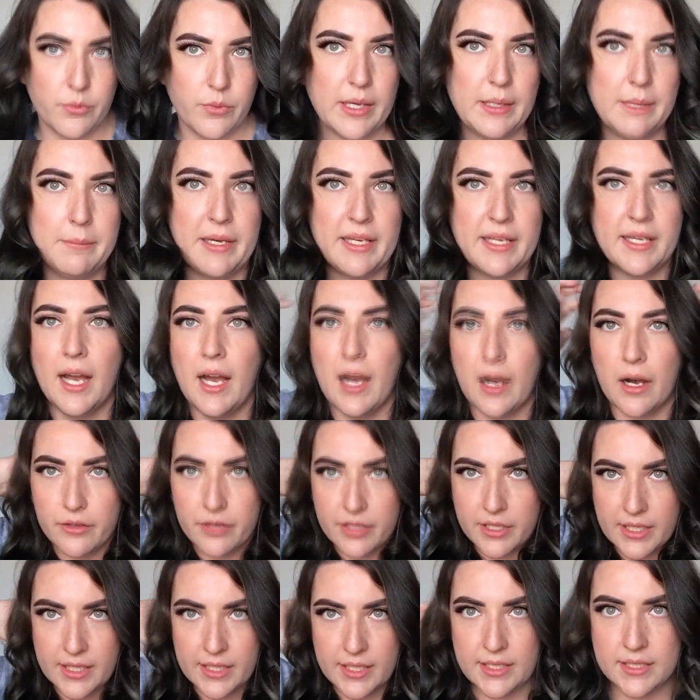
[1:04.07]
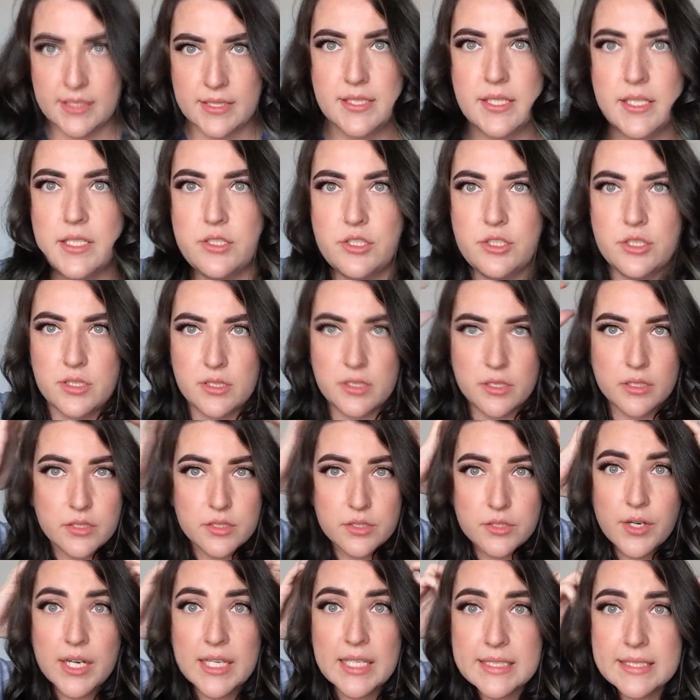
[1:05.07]
way my cowlick is, it just looks
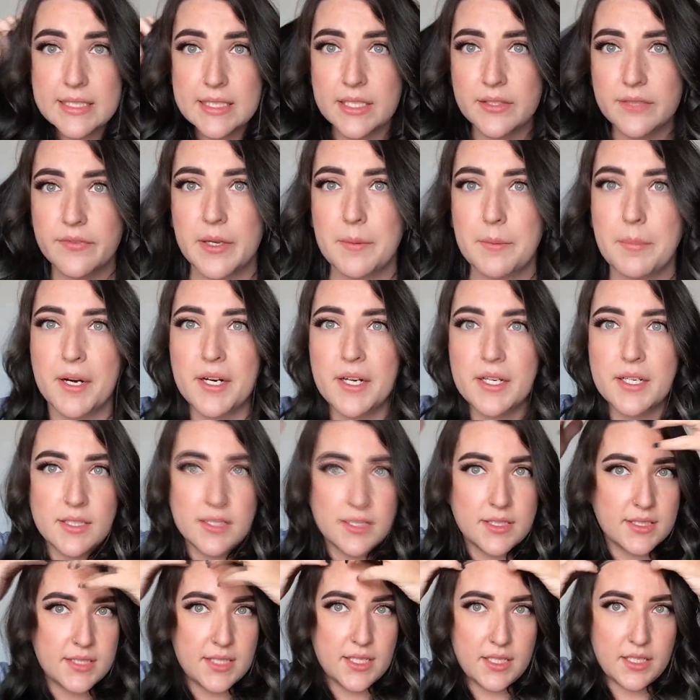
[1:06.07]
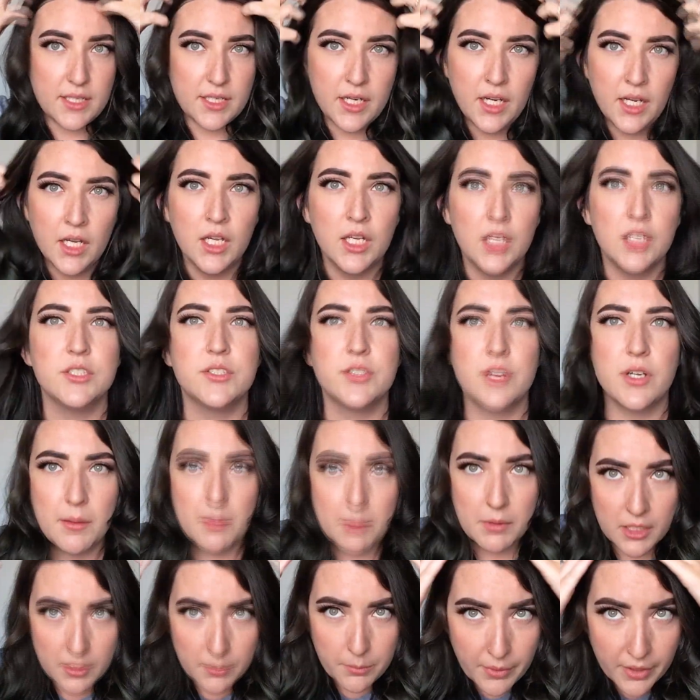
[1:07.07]
crazy if I part it in the center. So
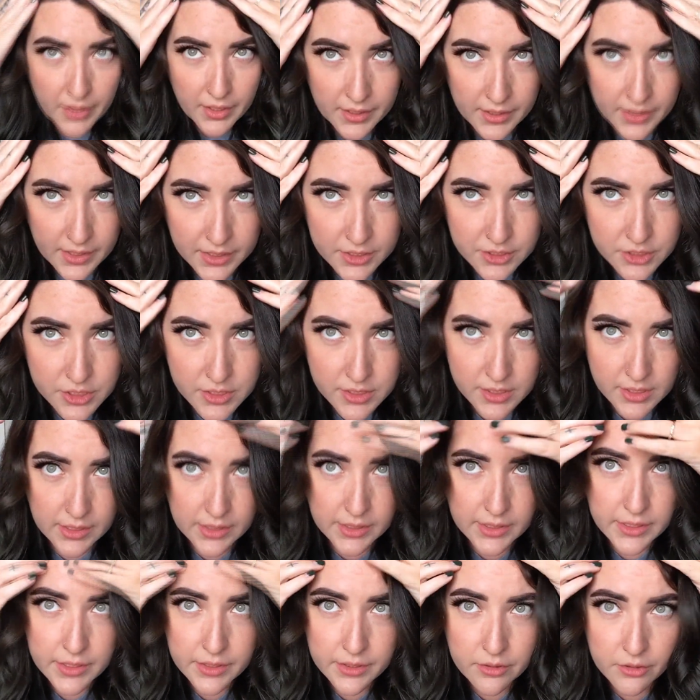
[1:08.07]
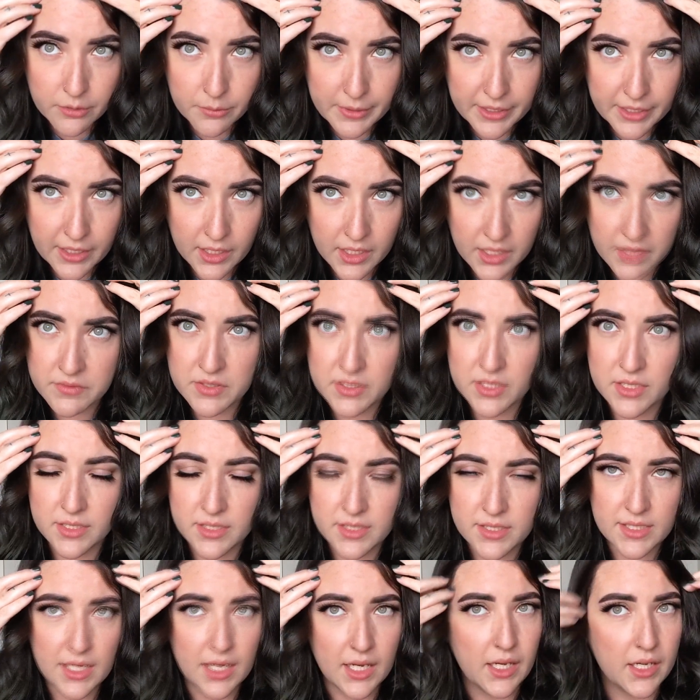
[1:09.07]
I'm gonna part it just a little bit off to the
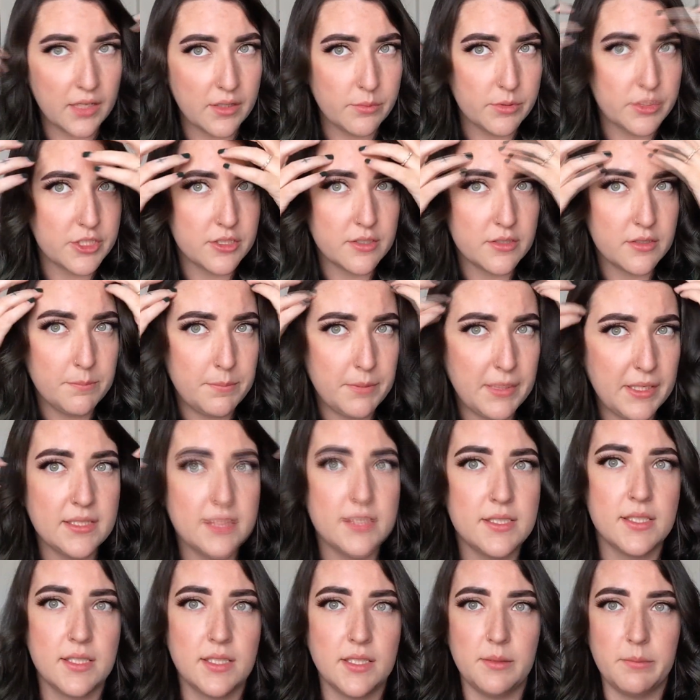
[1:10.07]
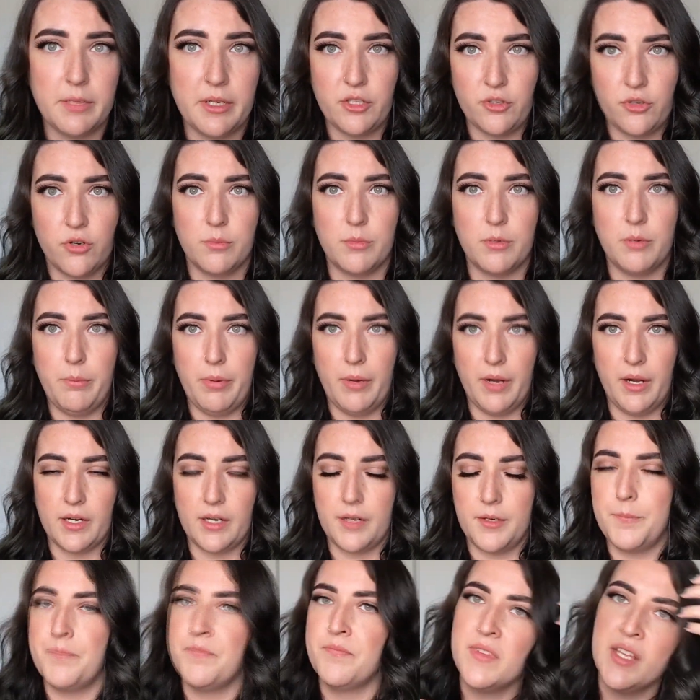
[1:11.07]
side, which is basically my normal
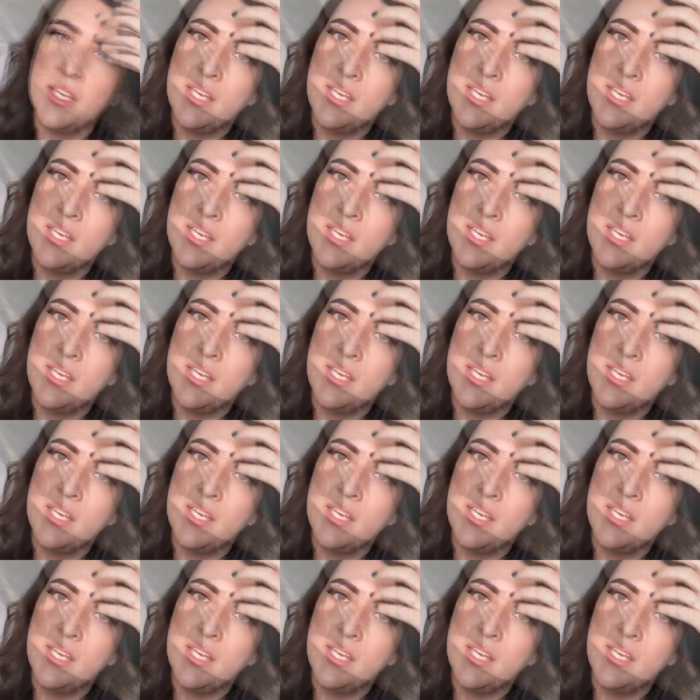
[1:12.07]
part.